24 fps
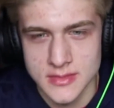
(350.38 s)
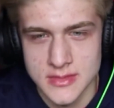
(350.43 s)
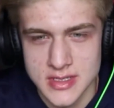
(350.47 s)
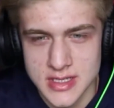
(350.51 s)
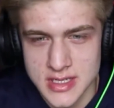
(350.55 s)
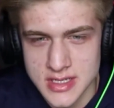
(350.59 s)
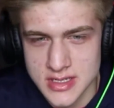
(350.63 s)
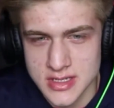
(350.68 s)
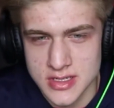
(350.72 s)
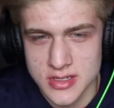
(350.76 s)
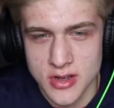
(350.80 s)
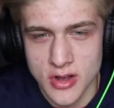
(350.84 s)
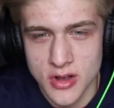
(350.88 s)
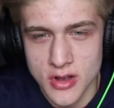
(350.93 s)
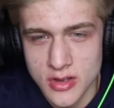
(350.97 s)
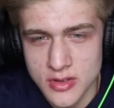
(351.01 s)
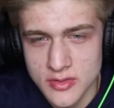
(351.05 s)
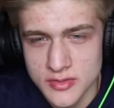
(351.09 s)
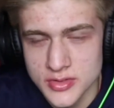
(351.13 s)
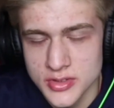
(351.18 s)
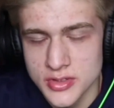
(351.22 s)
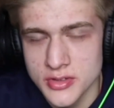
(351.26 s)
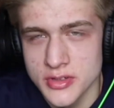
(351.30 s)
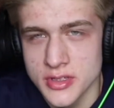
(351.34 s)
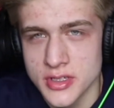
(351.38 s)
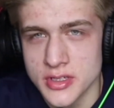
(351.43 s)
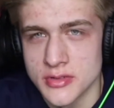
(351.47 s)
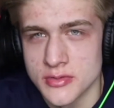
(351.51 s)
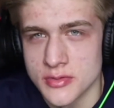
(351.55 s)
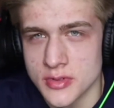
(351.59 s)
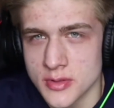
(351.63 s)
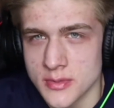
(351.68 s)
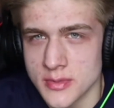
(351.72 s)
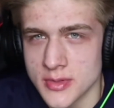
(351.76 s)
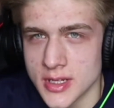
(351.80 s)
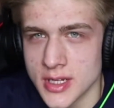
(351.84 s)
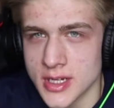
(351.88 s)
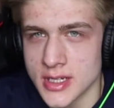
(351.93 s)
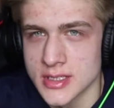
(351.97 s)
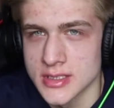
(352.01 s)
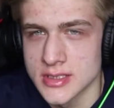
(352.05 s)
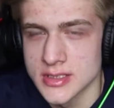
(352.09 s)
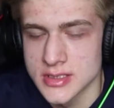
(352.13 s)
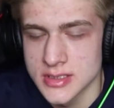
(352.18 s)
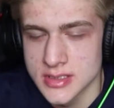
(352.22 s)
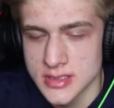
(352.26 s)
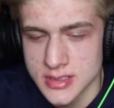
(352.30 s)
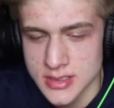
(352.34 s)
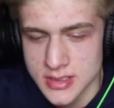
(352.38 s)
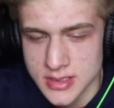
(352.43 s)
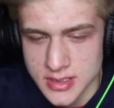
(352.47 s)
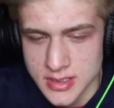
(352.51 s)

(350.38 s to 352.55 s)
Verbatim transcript: says Call of Duty and Roblox.